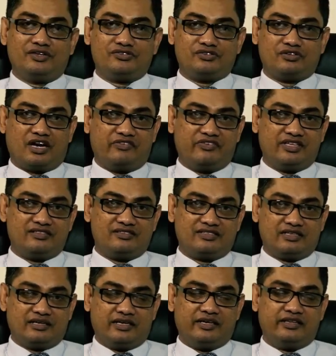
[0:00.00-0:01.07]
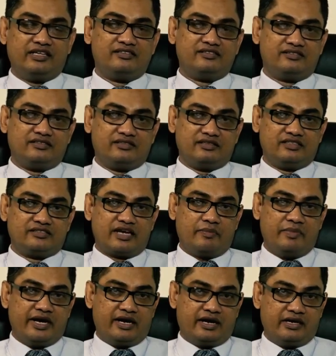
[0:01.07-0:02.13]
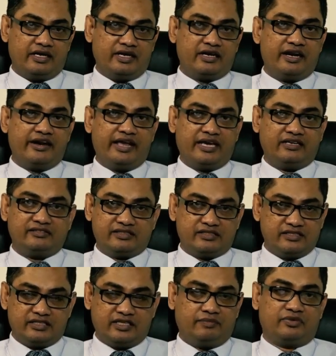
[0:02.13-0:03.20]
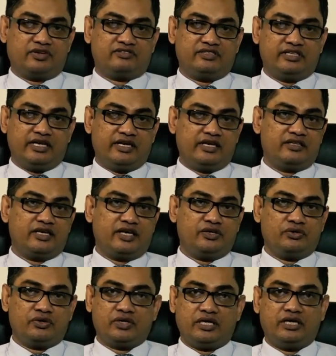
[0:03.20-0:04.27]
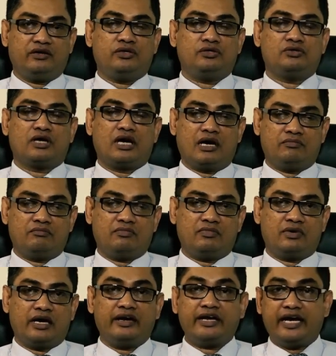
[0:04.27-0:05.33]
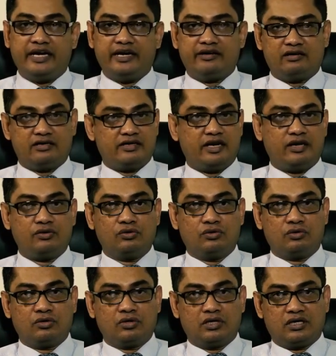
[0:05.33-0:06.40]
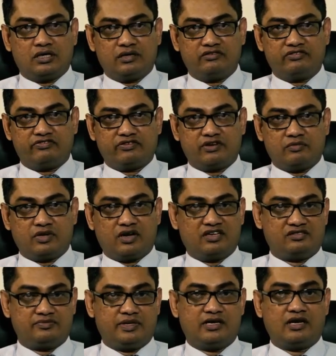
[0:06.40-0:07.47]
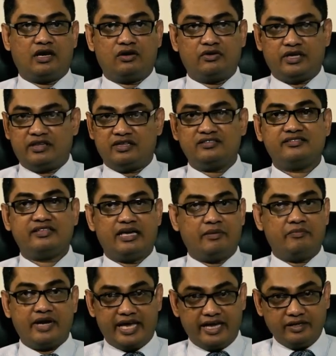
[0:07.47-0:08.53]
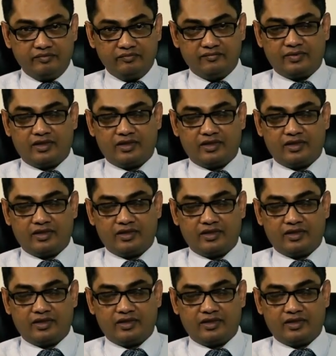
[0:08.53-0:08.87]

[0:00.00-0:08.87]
So after this can be done in the day surgery procedure, that you come and get it done and go from the hospital out at the same day.